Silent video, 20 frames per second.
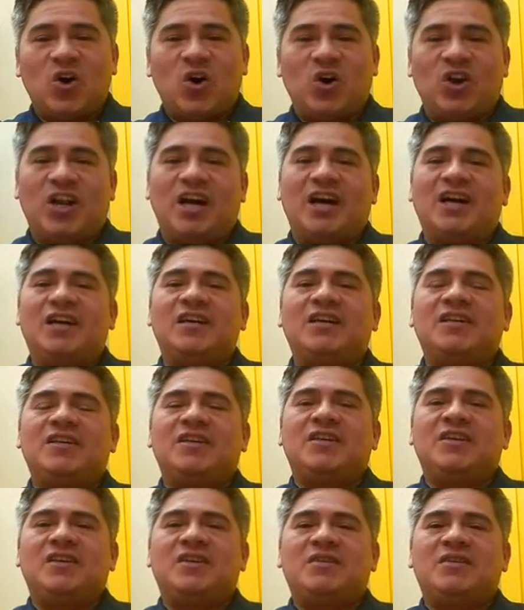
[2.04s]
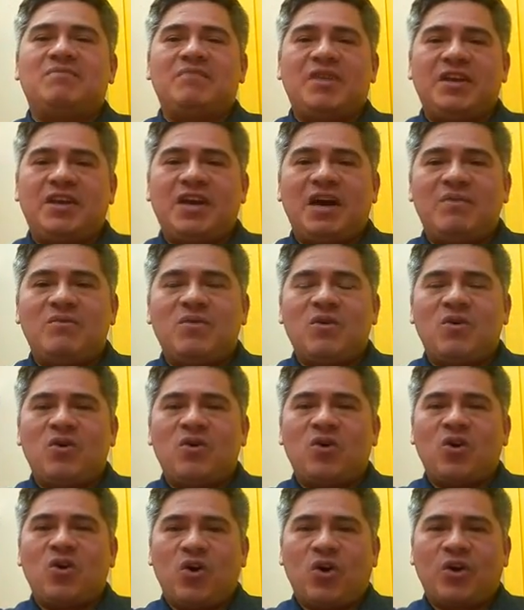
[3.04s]
Hola, me
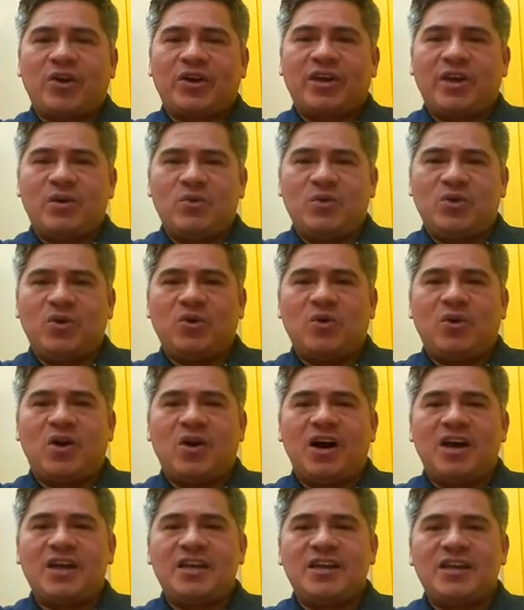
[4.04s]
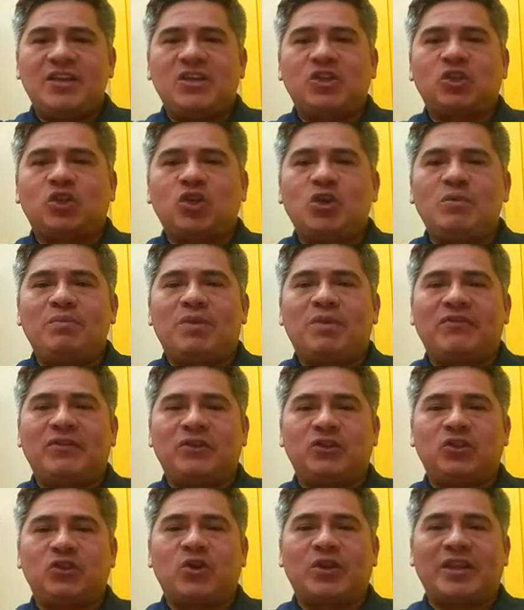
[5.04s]
llamo Jorge Ulloa y soy
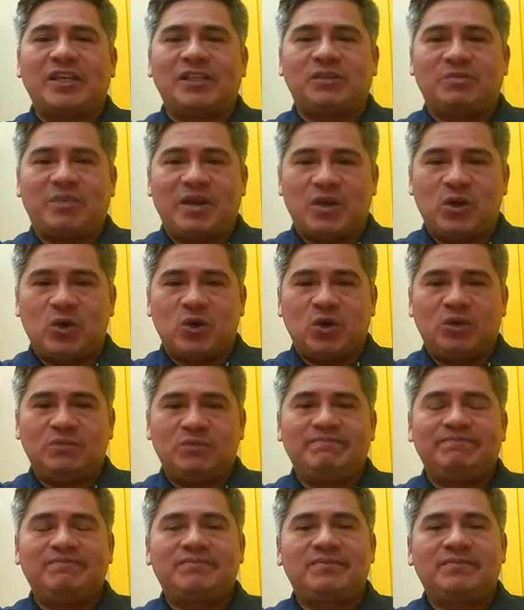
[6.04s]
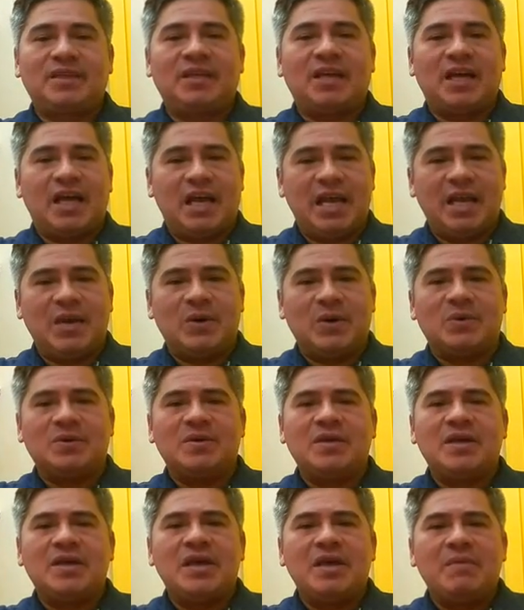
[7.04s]
profesor de español. Hello,
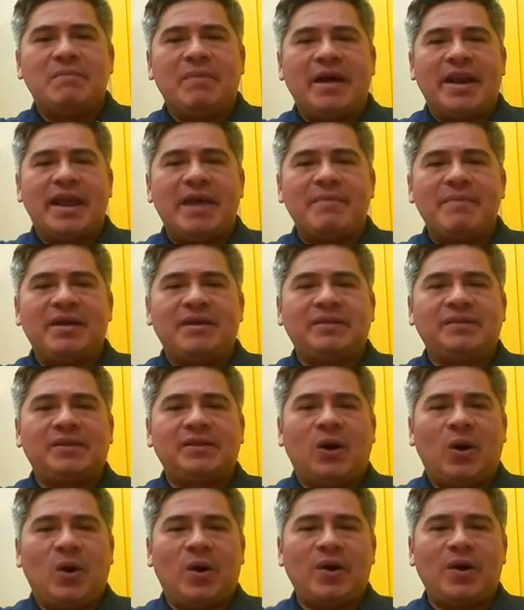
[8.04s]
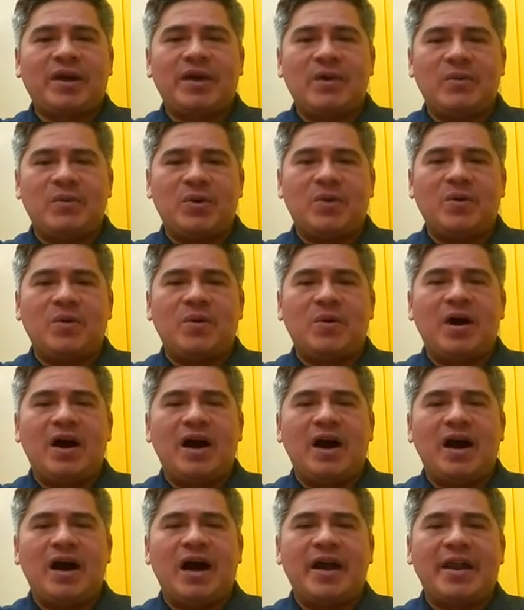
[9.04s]
my name is Jorge Ulloa
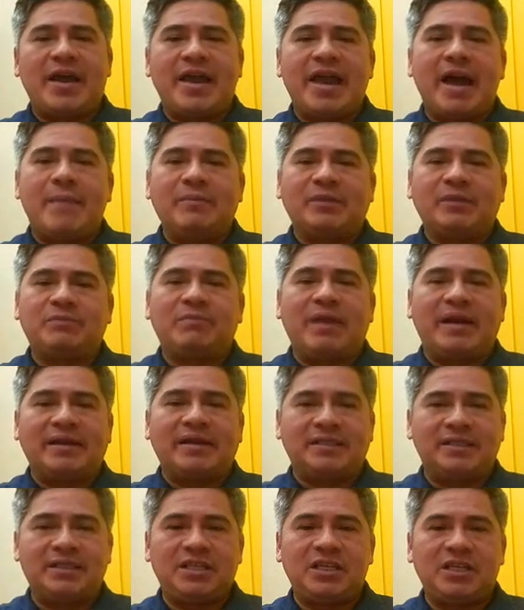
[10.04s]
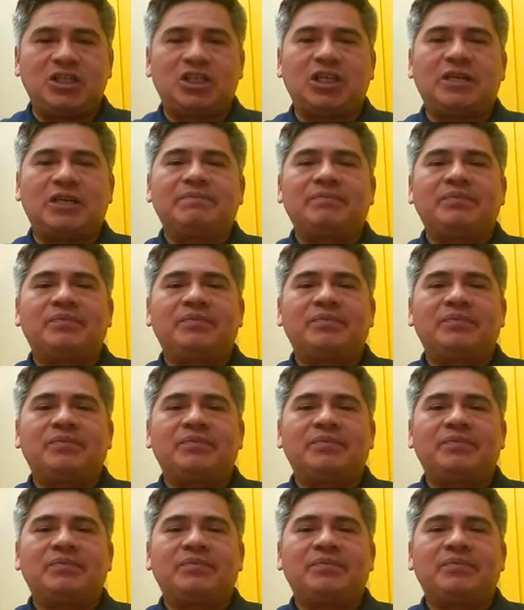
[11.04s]
and I am a Spanish teacher.